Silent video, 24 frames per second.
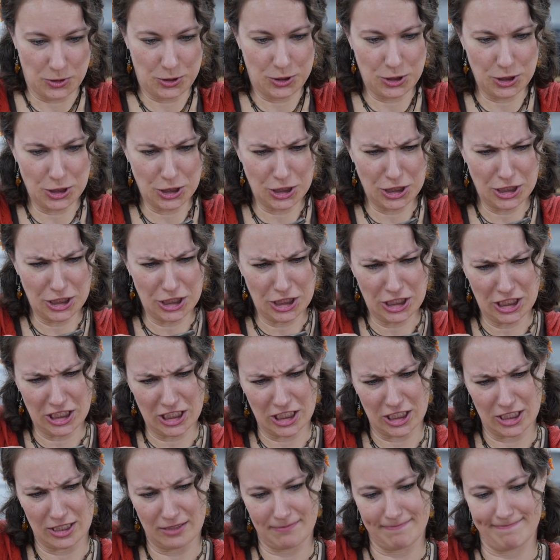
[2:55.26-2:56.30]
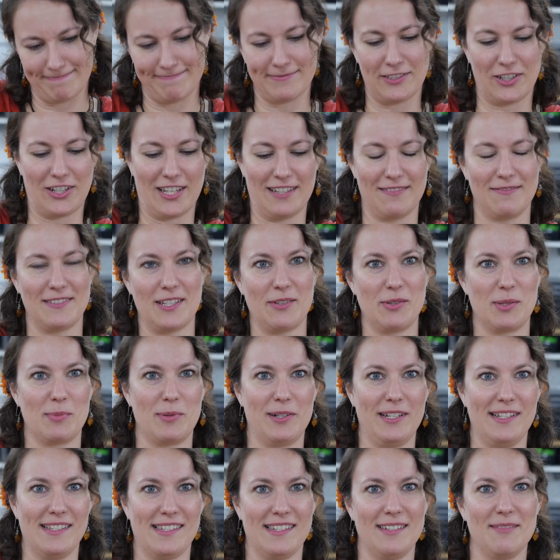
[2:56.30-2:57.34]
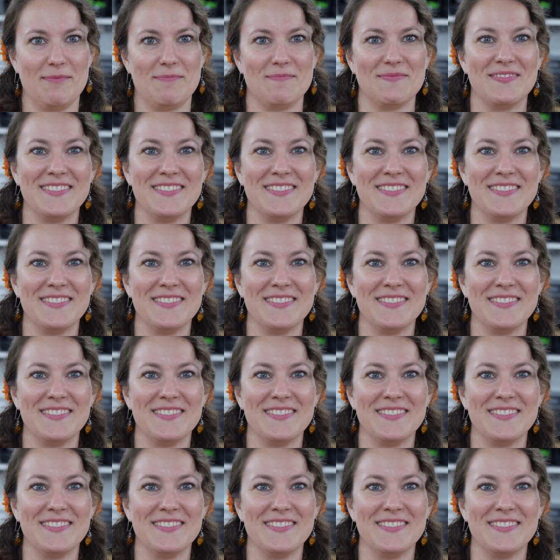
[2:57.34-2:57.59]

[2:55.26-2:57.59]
Okay, that was pretty easy.